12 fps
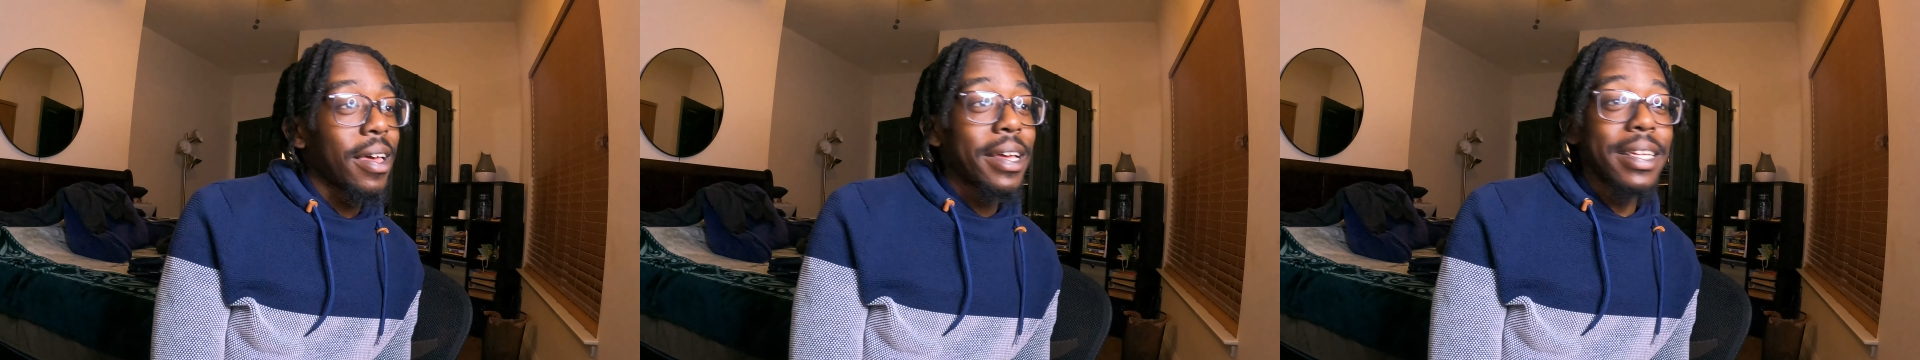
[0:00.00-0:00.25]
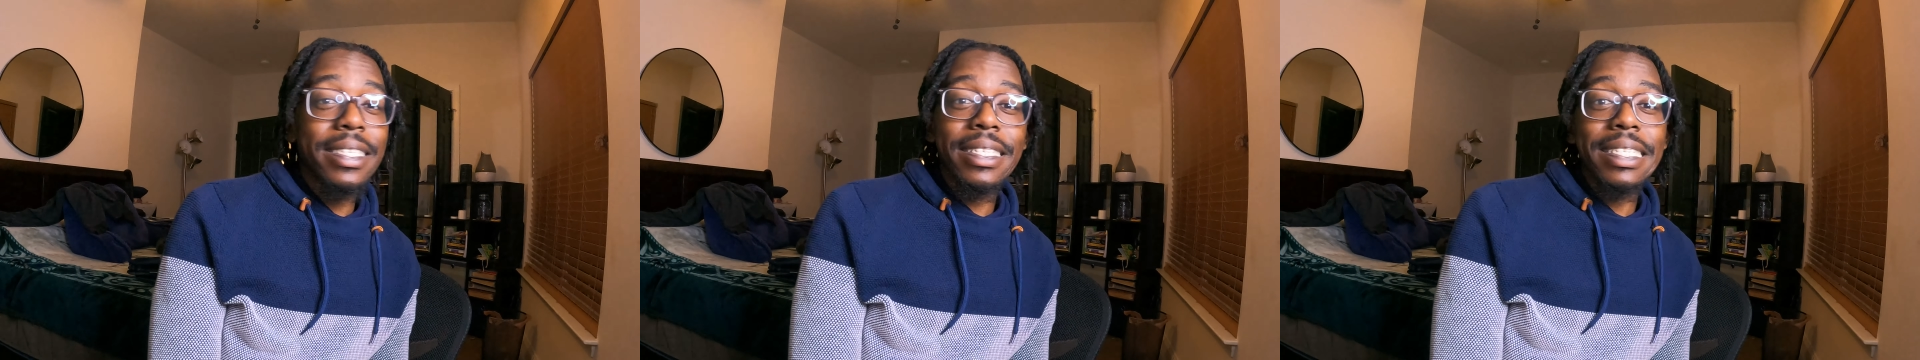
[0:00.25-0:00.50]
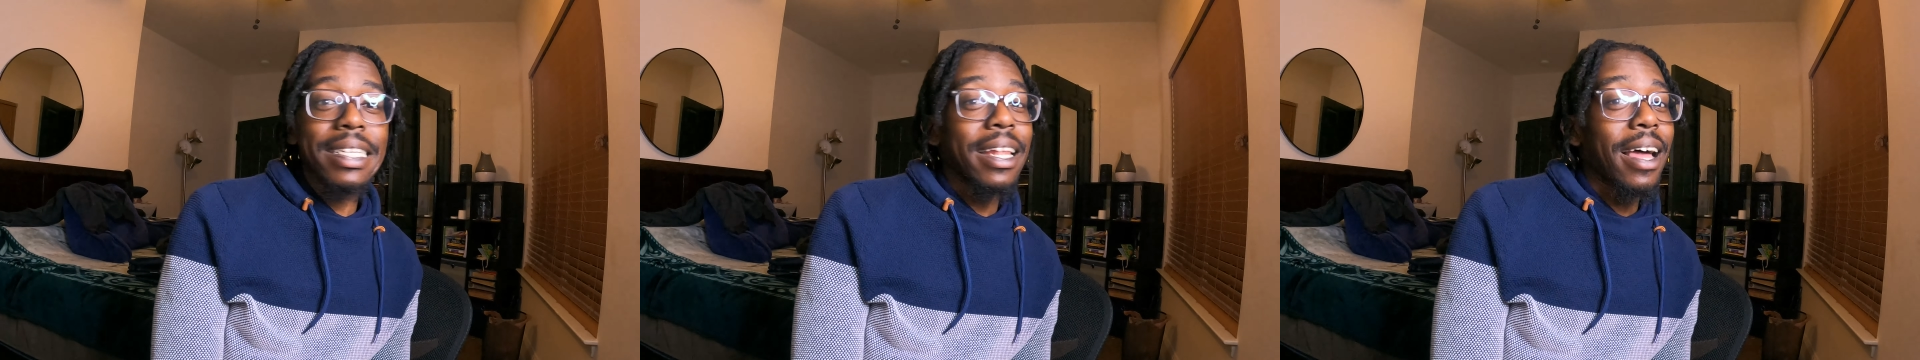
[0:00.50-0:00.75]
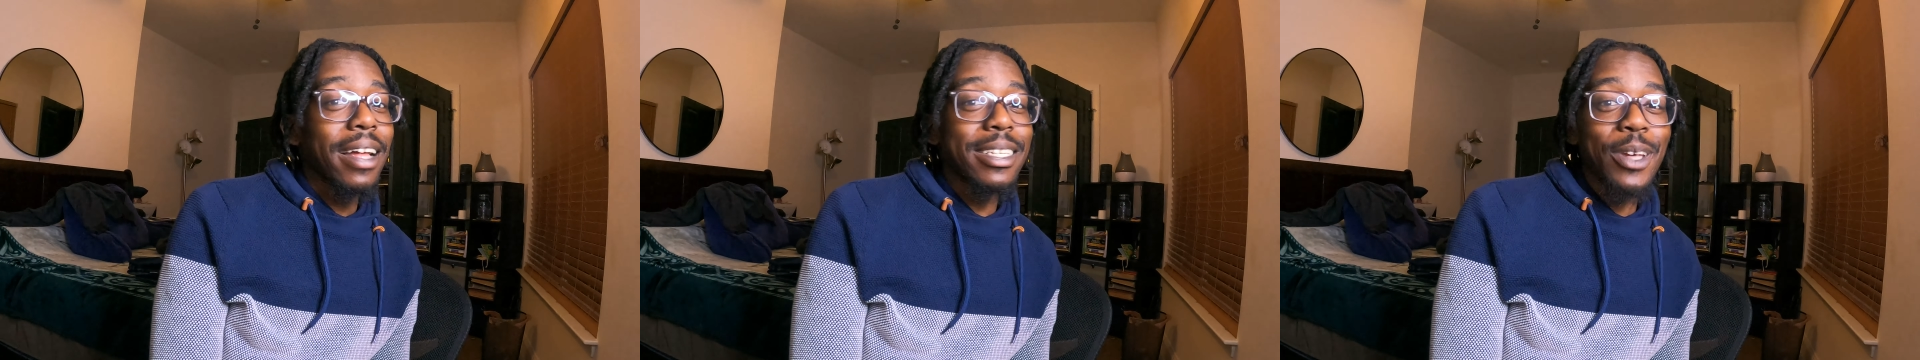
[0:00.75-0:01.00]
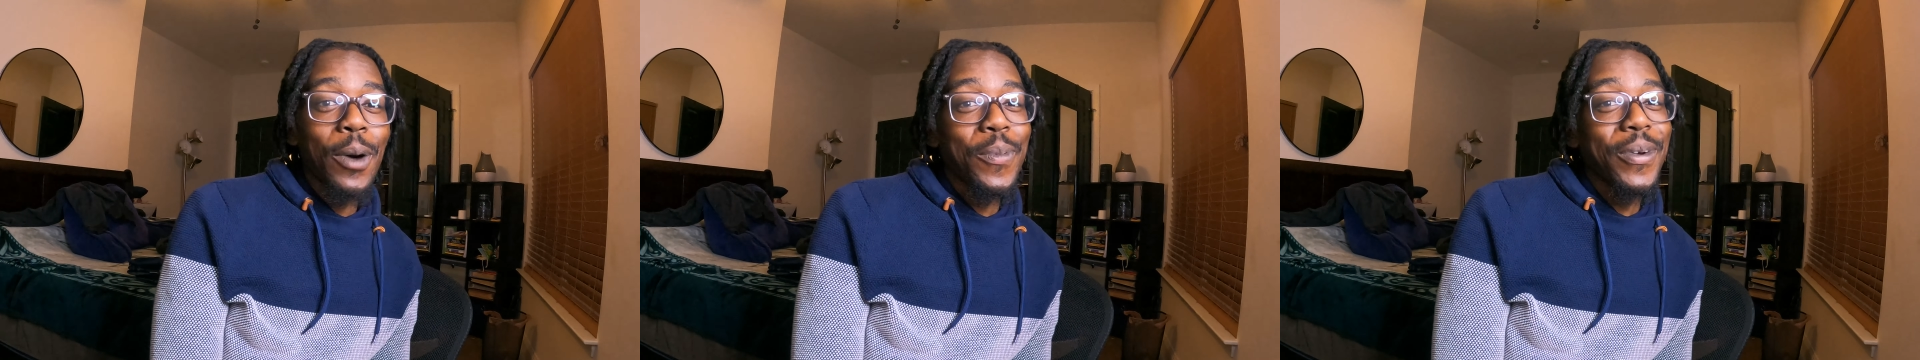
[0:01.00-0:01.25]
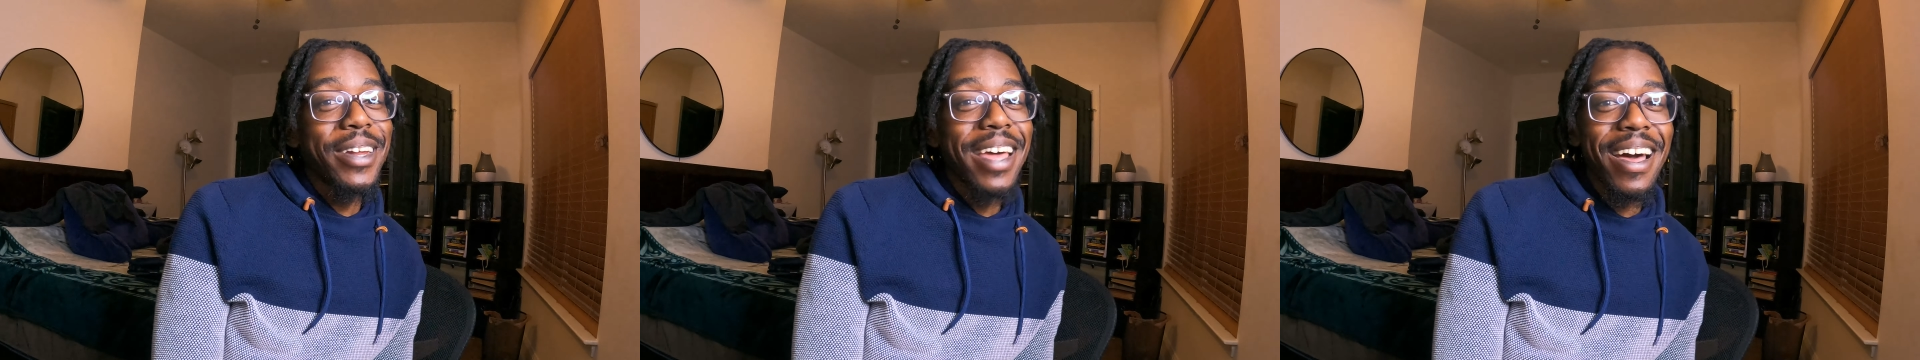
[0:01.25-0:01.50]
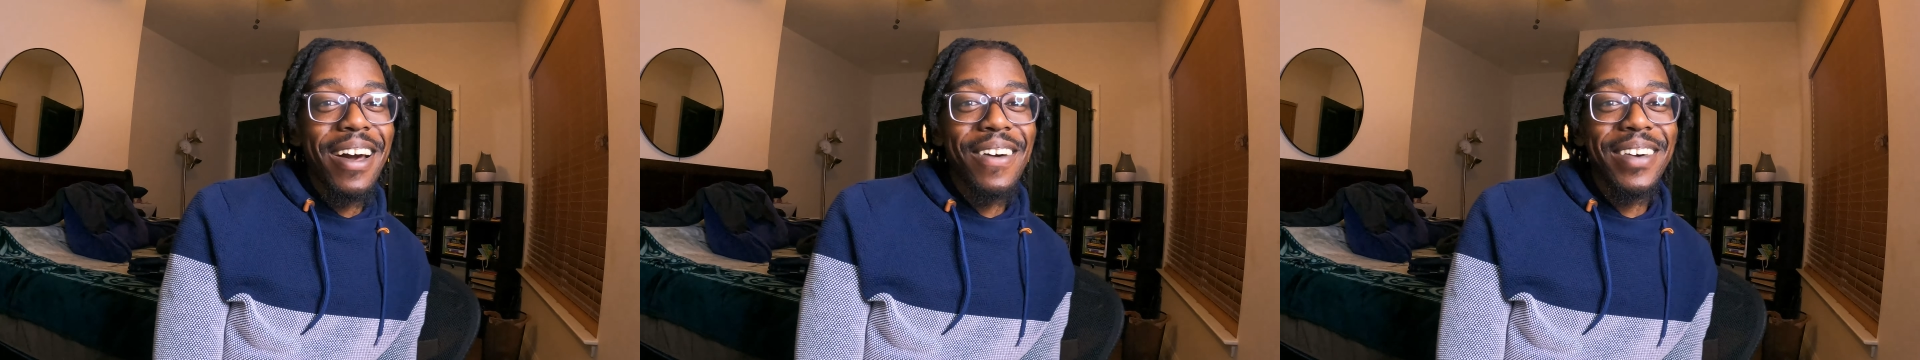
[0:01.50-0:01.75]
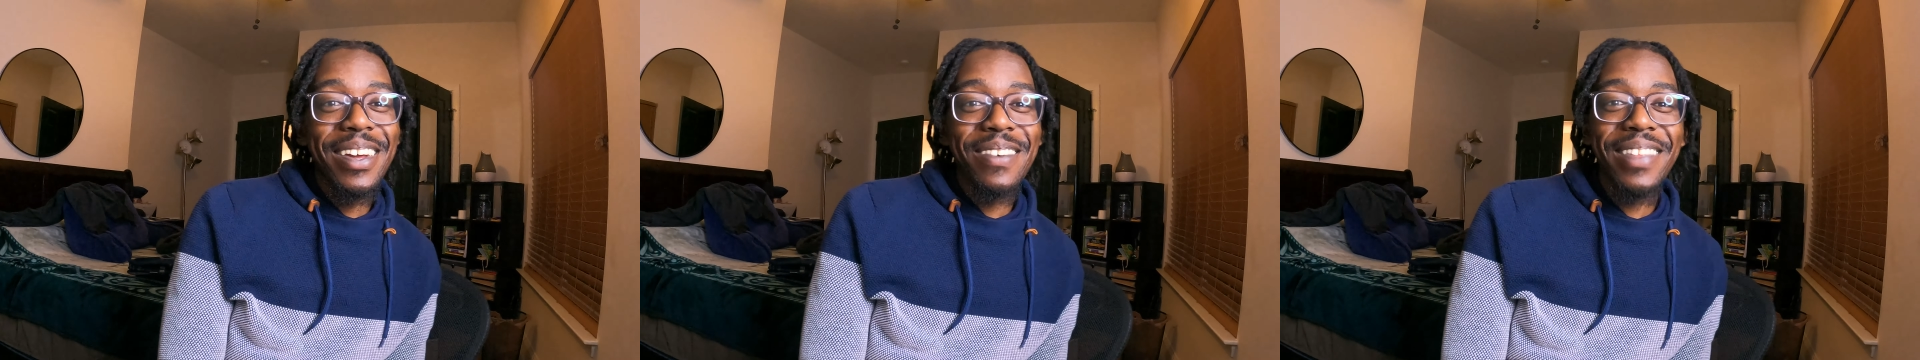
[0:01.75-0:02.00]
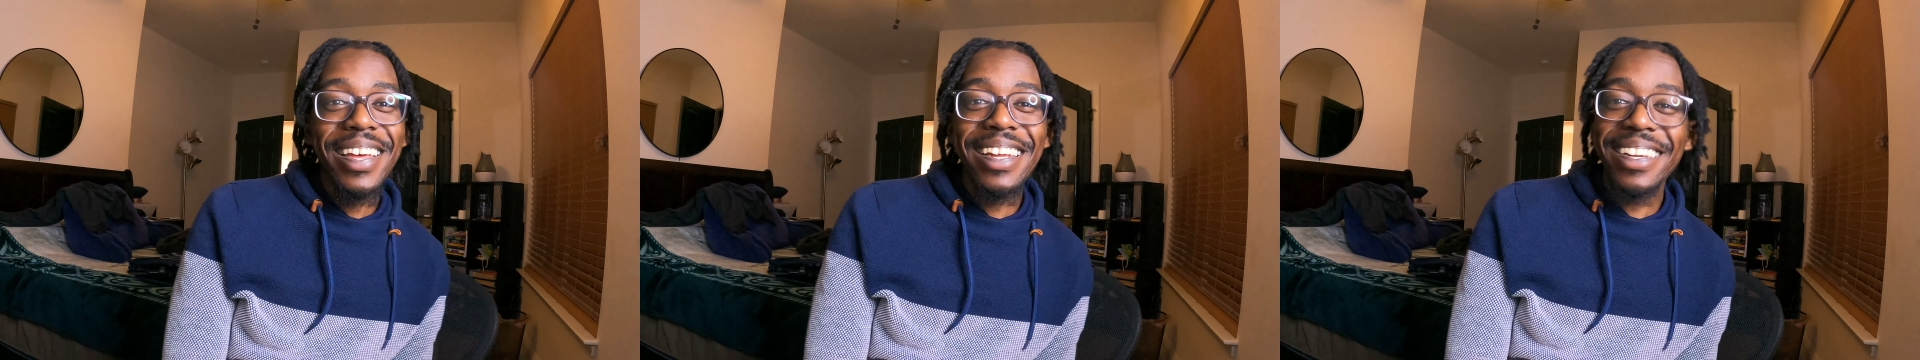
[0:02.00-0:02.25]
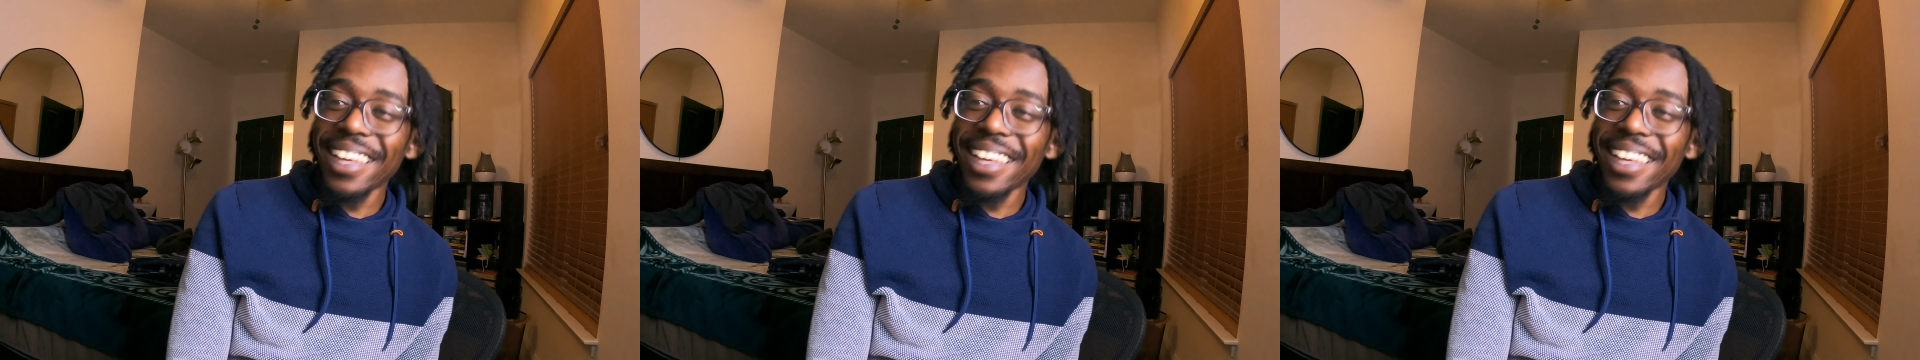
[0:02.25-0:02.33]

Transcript: it's a lot doper now, and I'm like,